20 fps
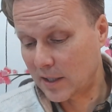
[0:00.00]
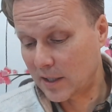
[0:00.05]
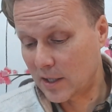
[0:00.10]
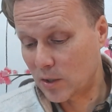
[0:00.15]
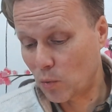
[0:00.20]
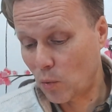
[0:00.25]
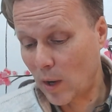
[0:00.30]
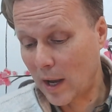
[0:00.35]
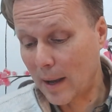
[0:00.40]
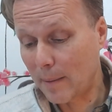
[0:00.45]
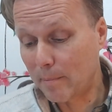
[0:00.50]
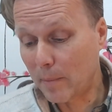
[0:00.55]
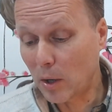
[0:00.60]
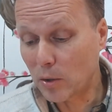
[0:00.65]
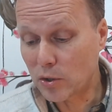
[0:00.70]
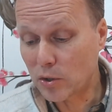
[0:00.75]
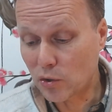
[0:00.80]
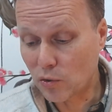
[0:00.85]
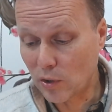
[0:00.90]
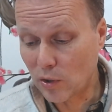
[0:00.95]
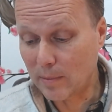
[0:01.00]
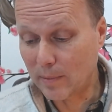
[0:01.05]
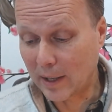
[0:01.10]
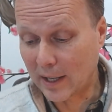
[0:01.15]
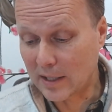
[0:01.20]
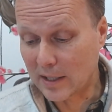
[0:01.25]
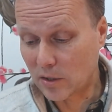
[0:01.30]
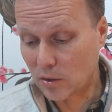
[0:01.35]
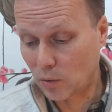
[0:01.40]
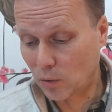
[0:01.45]
and is where most
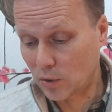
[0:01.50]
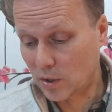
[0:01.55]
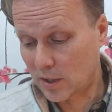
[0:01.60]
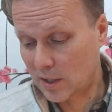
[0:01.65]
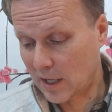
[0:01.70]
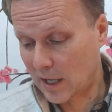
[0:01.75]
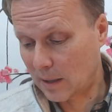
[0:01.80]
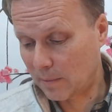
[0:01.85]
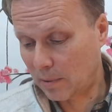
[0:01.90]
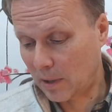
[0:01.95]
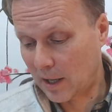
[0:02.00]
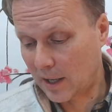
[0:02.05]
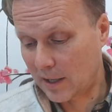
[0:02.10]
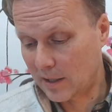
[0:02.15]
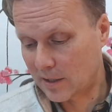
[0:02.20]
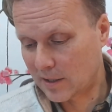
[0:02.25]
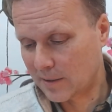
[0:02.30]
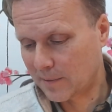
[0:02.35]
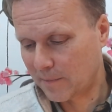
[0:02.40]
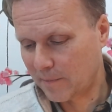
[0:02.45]
dreaming is thought to take place.